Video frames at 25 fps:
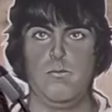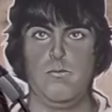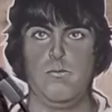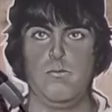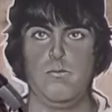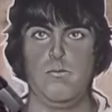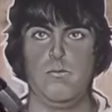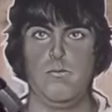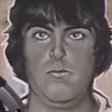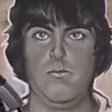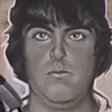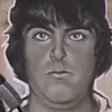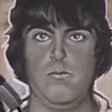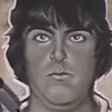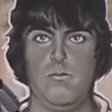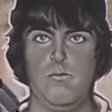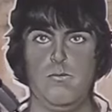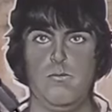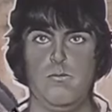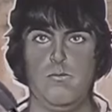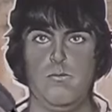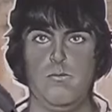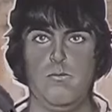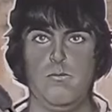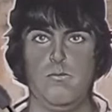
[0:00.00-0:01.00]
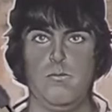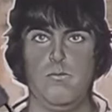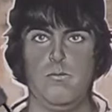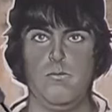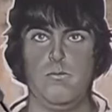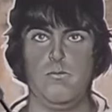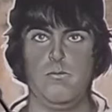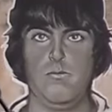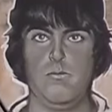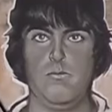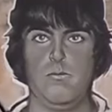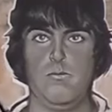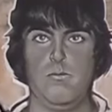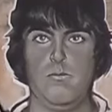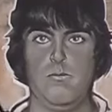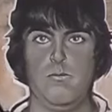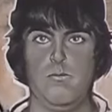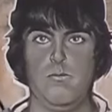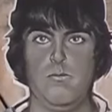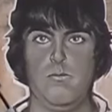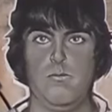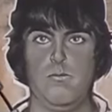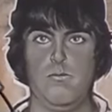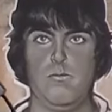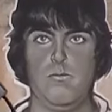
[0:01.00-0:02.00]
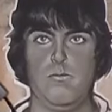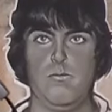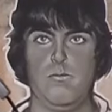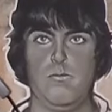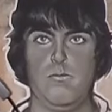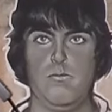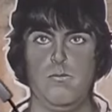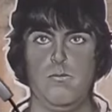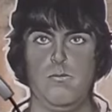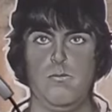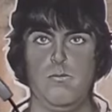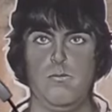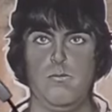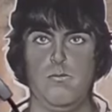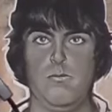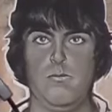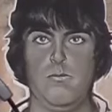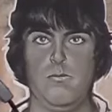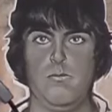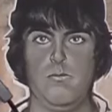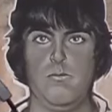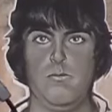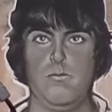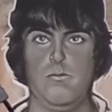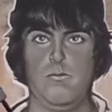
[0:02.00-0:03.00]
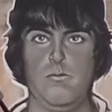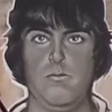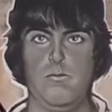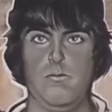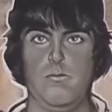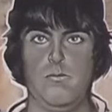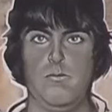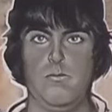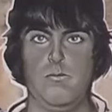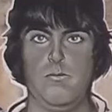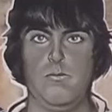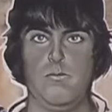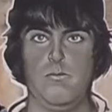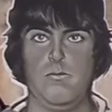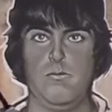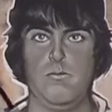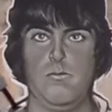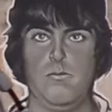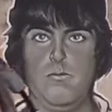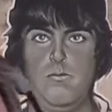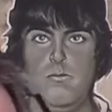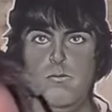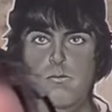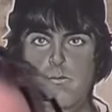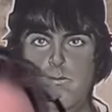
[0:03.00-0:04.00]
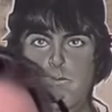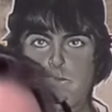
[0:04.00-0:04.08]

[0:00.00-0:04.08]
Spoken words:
[no speech]